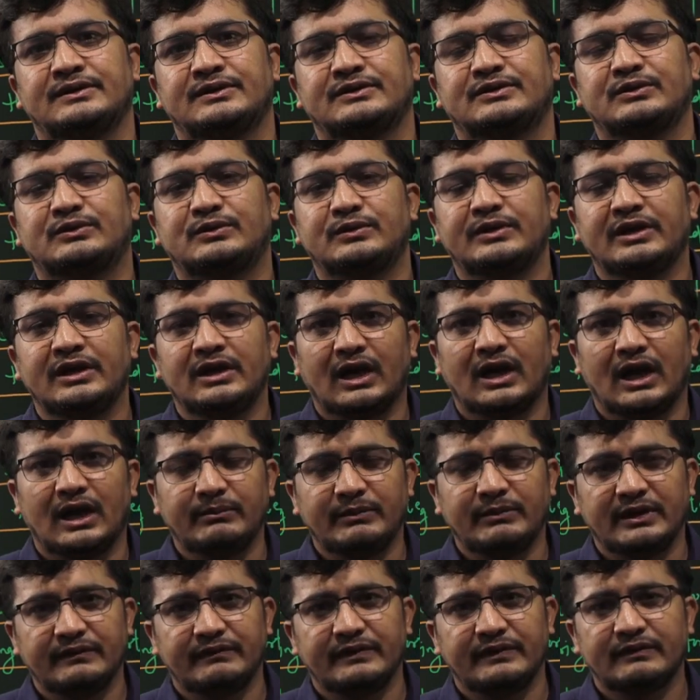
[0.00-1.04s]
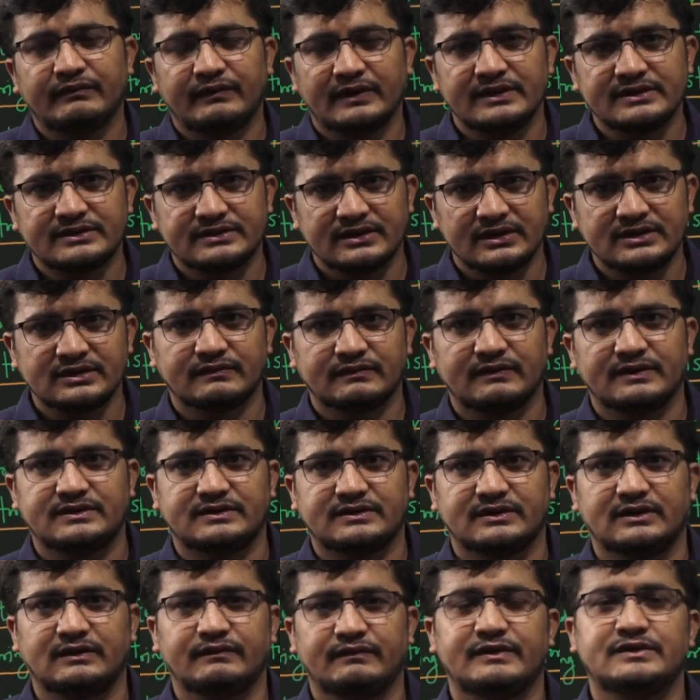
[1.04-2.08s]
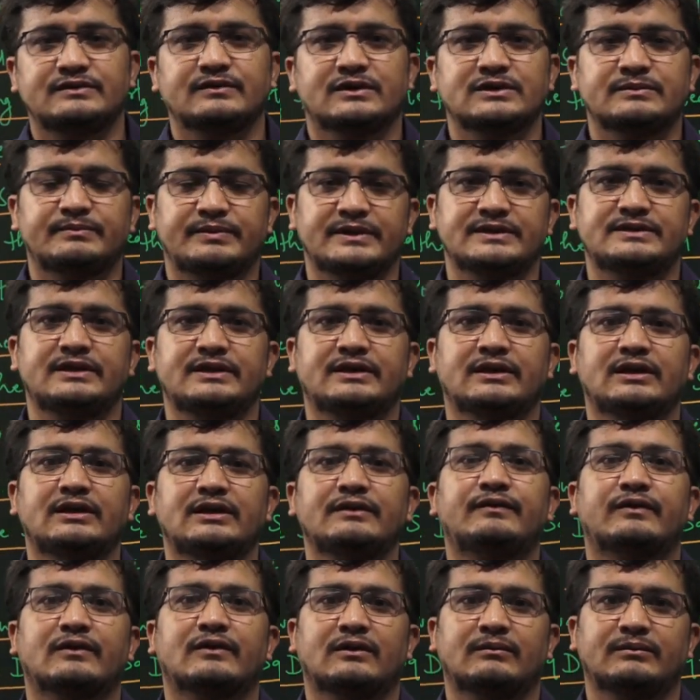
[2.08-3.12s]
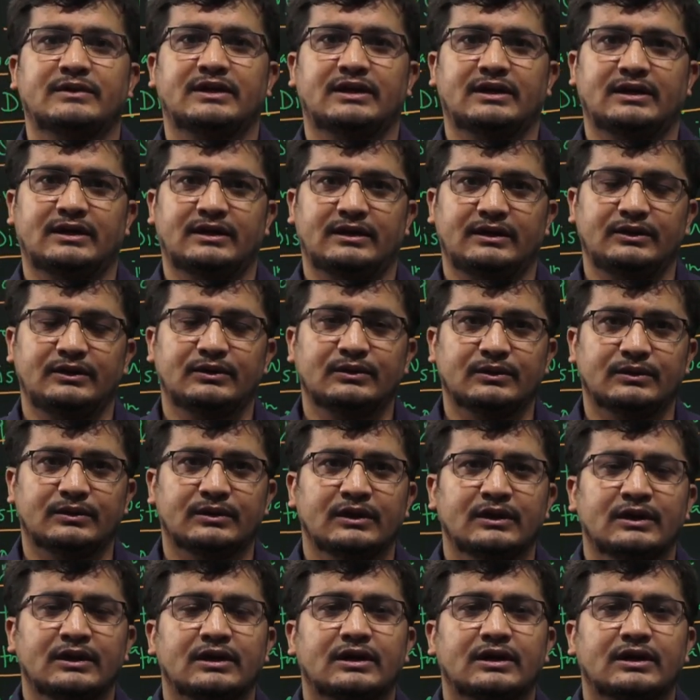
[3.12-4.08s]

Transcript: So today I am here with one such question, which was basically from the, you know,